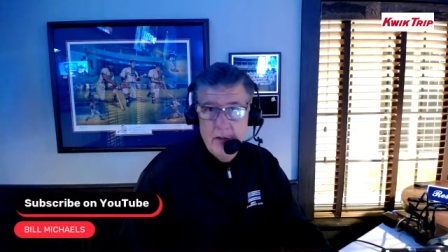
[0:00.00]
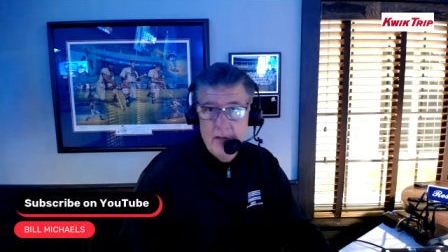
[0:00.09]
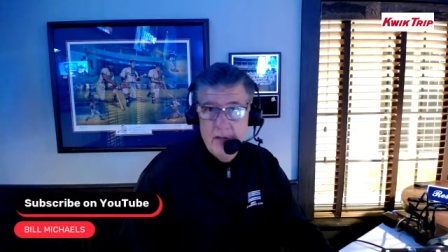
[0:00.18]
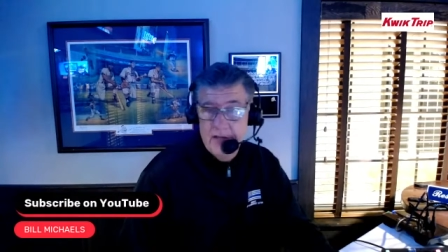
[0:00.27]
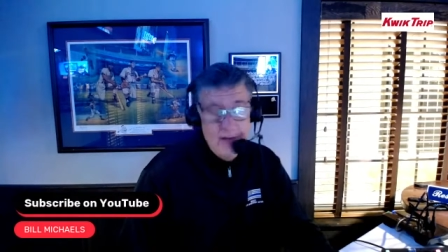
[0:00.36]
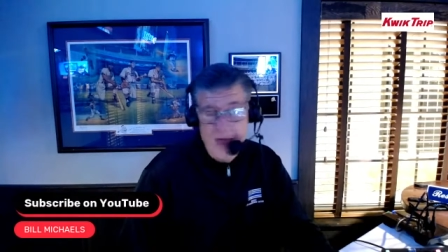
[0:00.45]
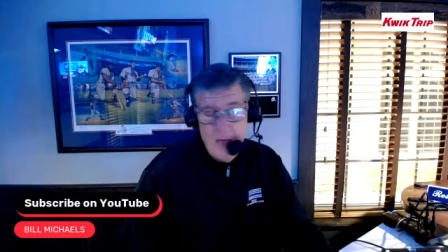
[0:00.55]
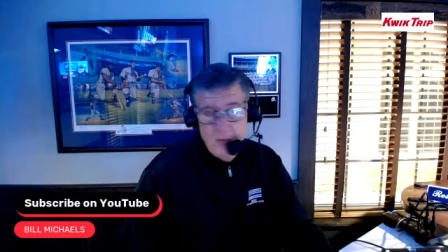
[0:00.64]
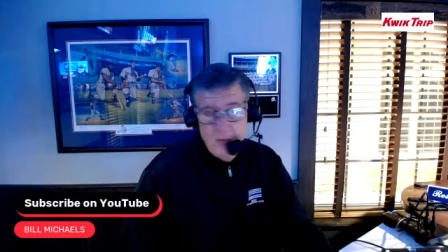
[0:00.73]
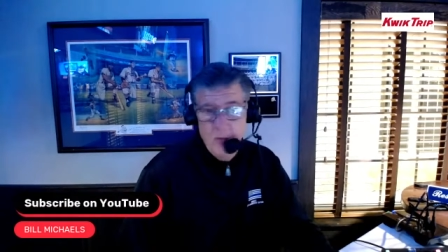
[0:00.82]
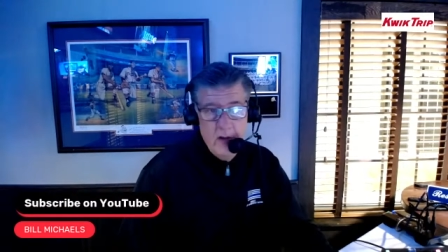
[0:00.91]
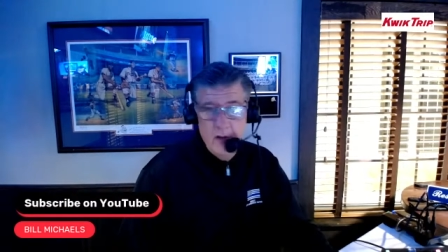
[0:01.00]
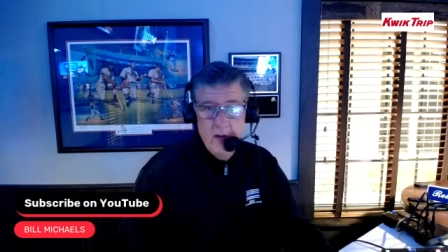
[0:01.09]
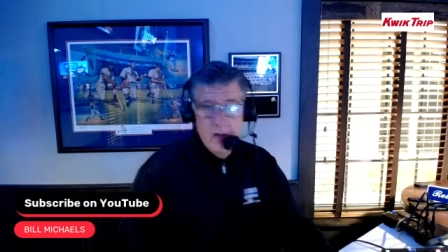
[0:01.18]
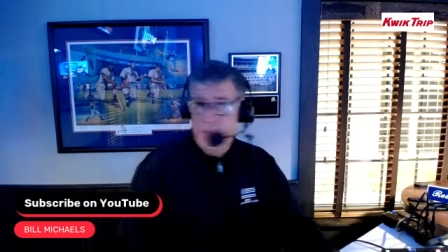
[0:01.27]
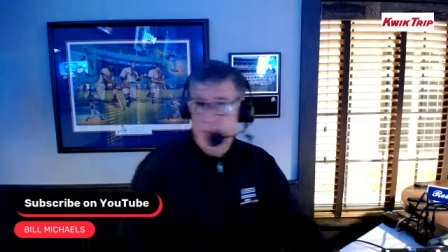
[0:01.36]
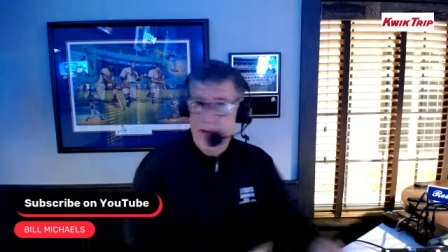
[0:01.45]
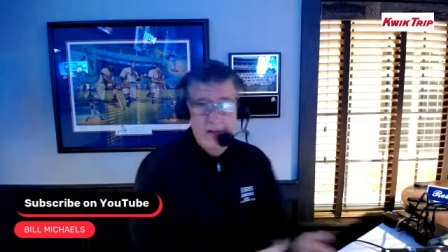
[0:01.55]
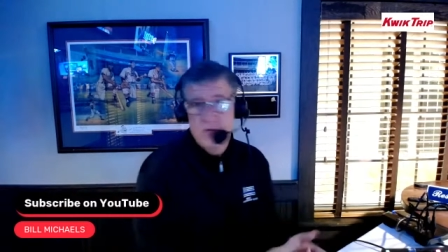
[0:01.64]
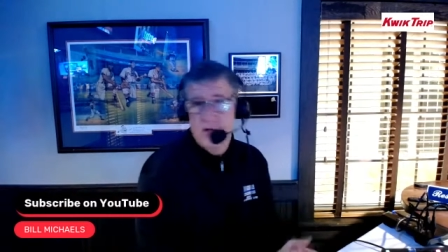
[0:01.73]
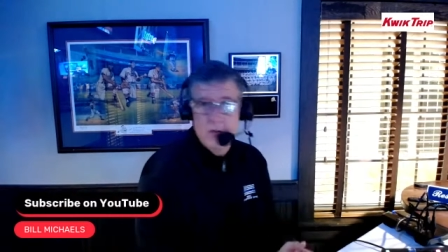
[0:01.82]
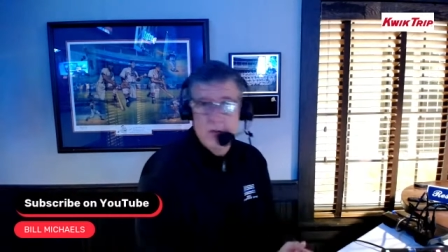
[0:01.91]
It didn't happen when the Pettits
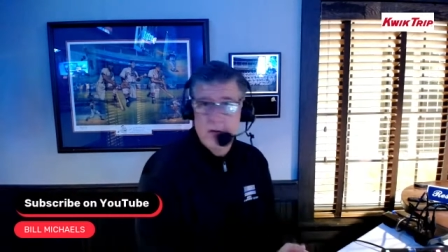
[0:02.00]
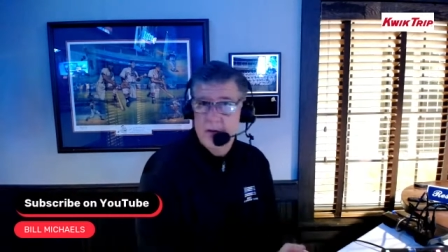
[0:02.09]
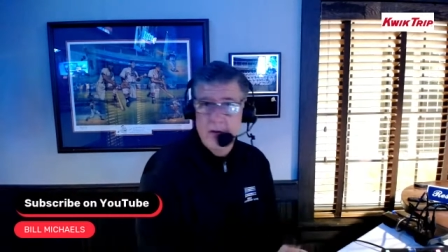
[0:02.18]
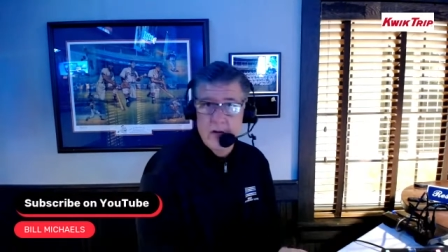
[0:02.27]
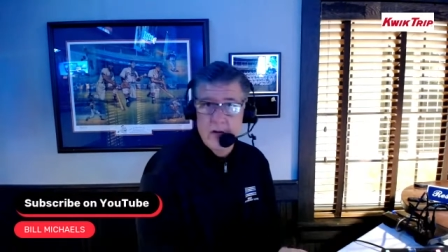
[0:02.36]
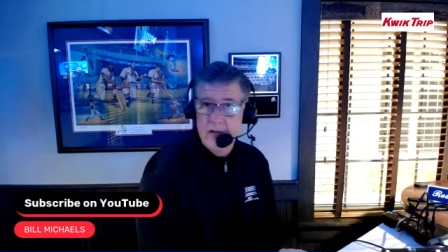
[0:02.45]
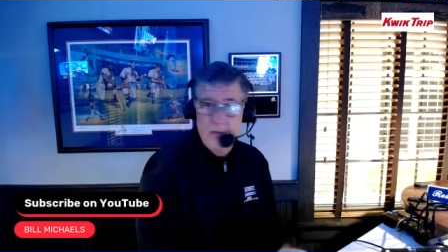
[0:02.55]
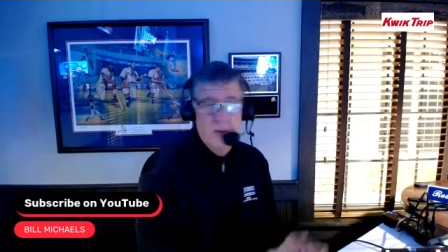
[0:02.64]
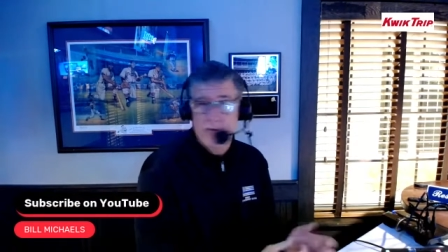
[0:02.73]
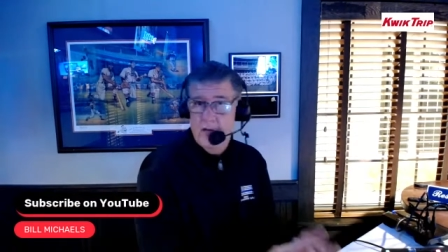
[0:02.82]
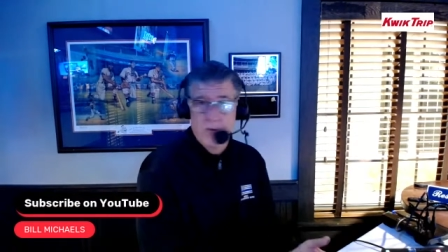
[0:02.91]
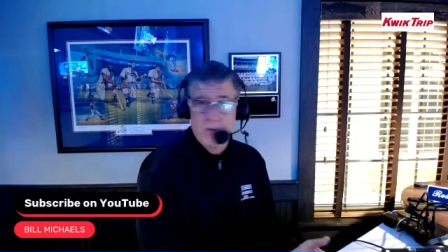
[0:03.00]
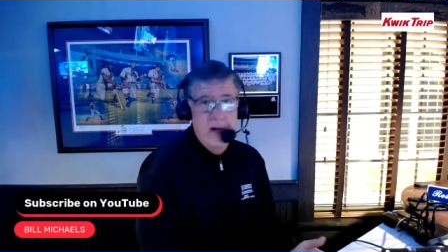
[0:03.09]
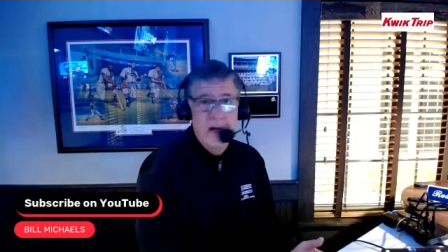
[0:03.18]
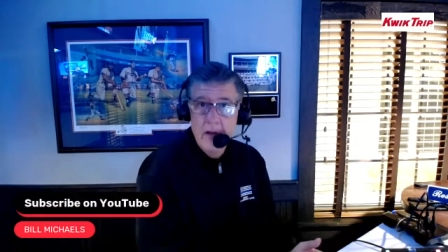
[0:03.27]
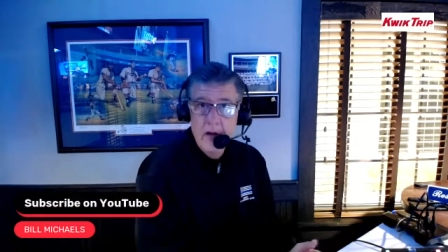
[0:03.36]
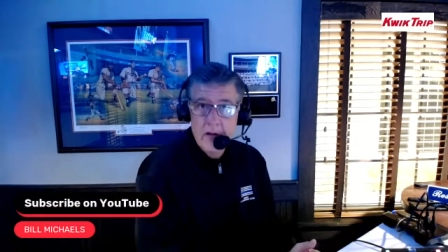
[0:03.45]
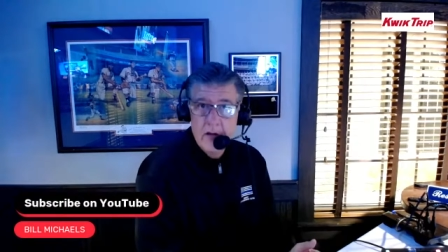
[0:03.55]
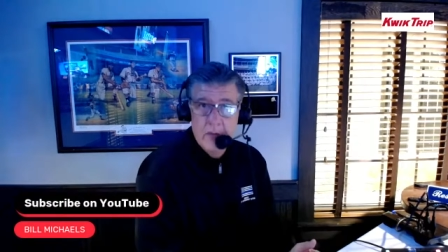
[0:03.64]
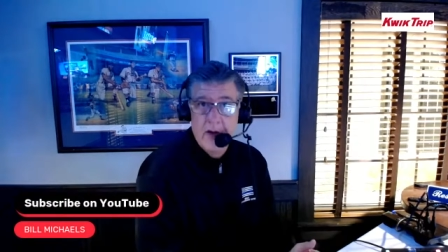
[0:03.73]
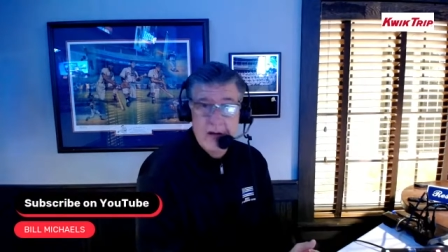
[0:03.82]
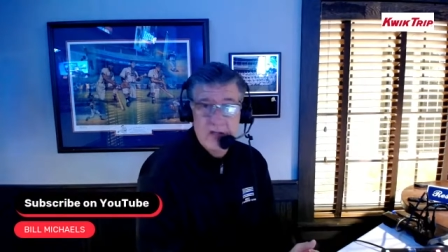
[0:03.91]
wanted to bring them here, and they built that arena, the
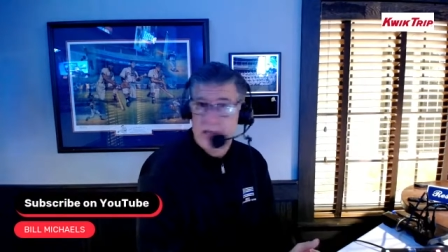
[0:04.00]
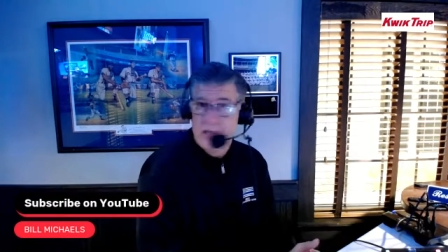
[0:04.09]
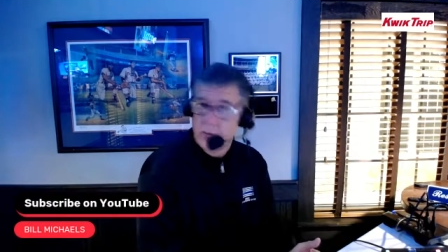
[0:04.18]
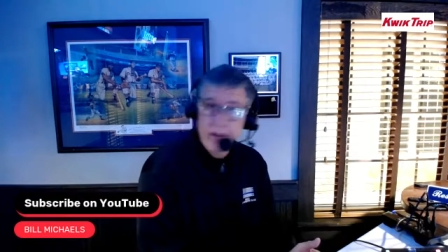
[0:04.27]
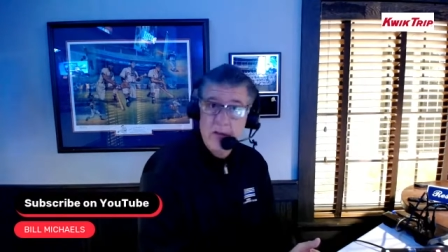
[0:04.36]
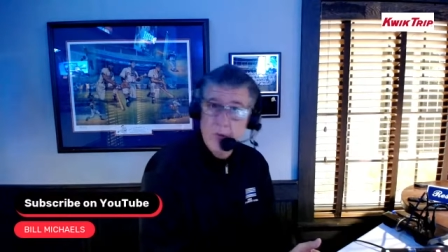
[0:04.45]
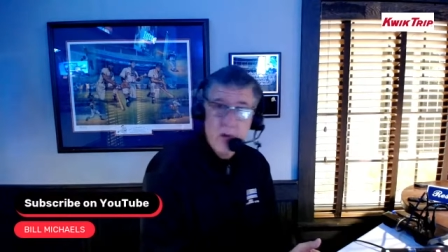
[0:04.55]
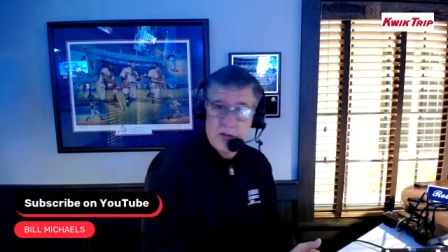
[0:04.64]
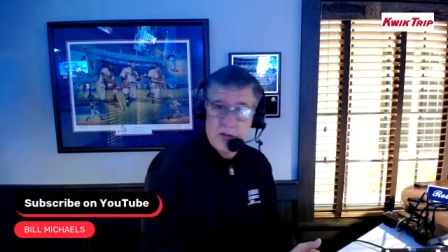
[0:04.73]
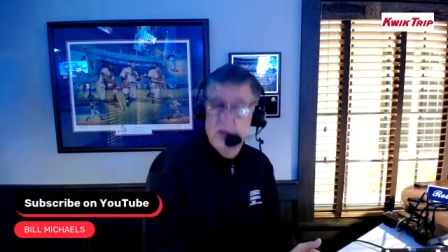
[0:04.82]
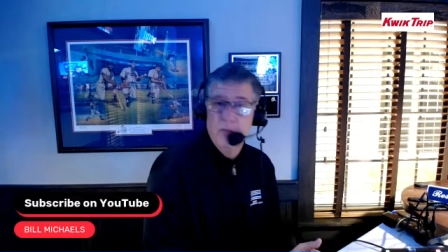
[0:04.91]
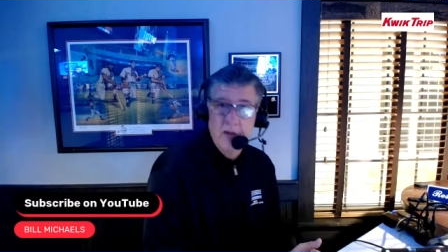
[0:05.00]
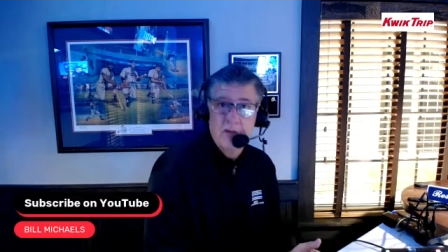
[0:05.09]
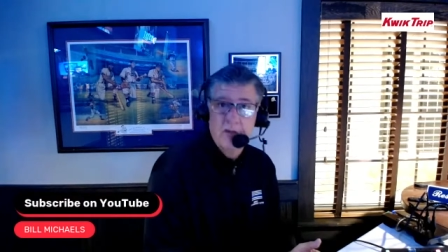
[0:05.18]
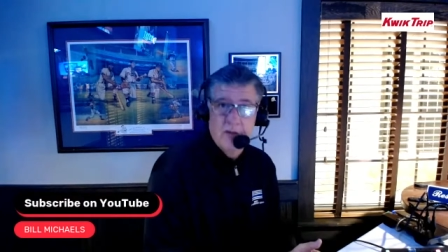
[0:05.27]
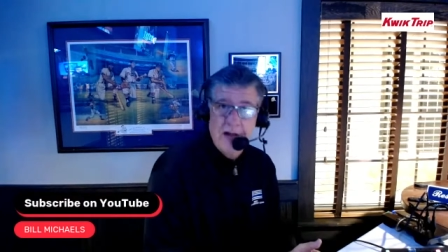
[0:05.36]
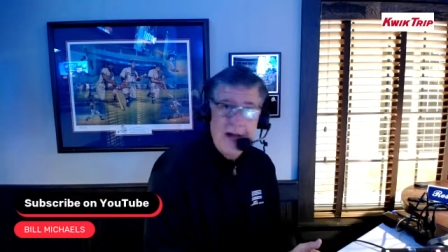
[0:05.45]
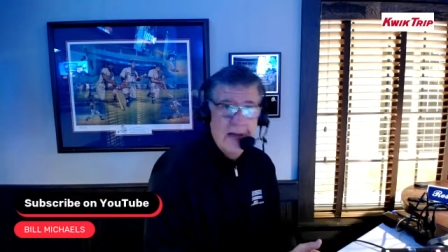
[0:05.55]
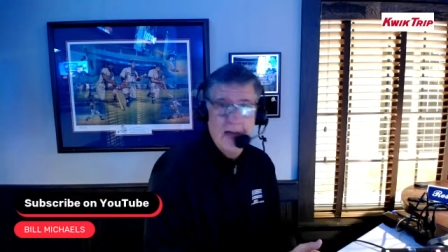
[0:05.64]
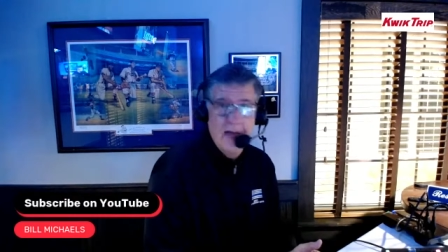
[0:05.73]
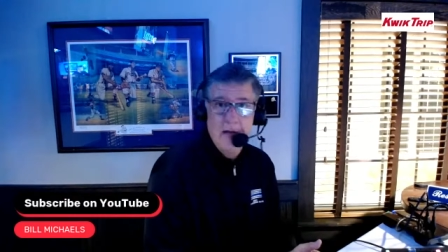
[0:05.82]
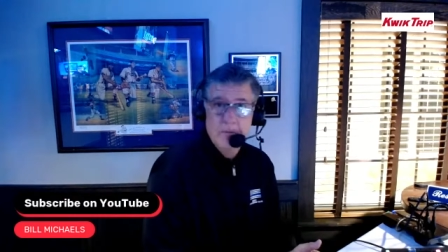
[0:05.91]
Bradley Center, really more so built for
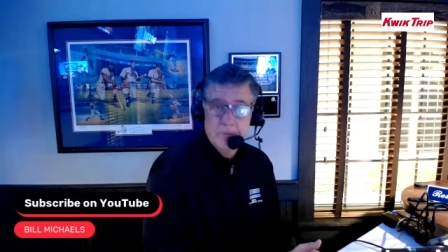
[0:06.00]
hockey,